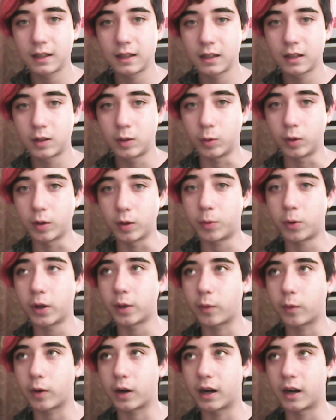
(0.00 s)
to the point
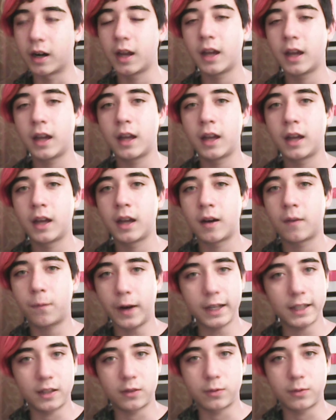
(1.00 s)
where
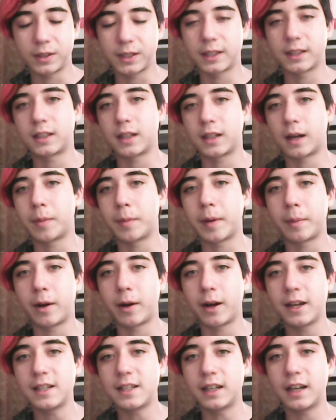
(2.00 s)
violence was at the top of my
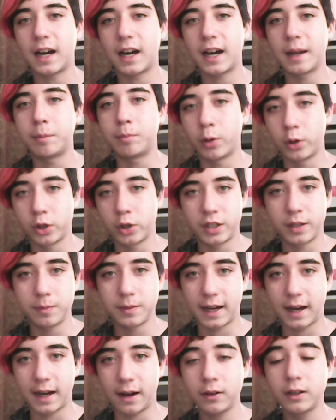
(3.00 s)
mind, and I pushed him
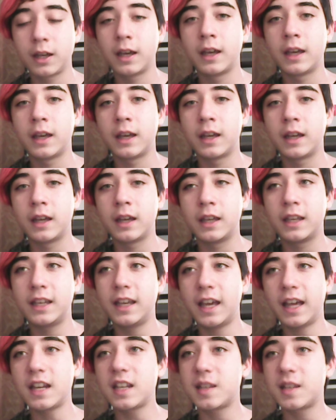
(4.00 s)
down. He
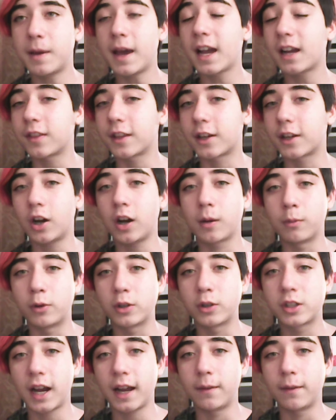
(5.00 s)
hit his back on the curb,
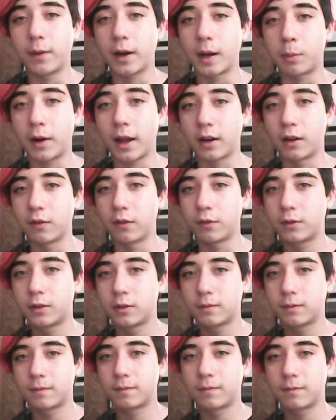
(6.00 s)
which I am very proud of.
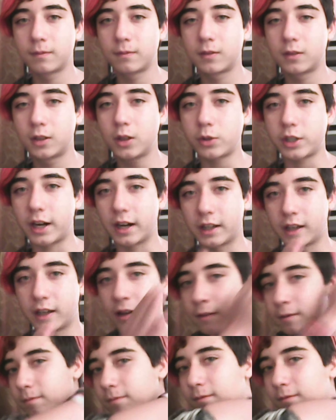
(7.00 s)
Go, Jarek.
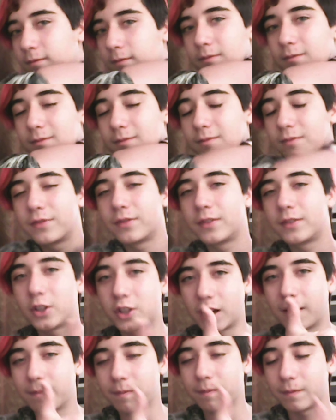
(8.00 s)
Good
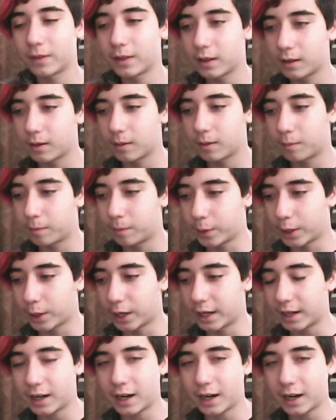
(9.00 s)
job. But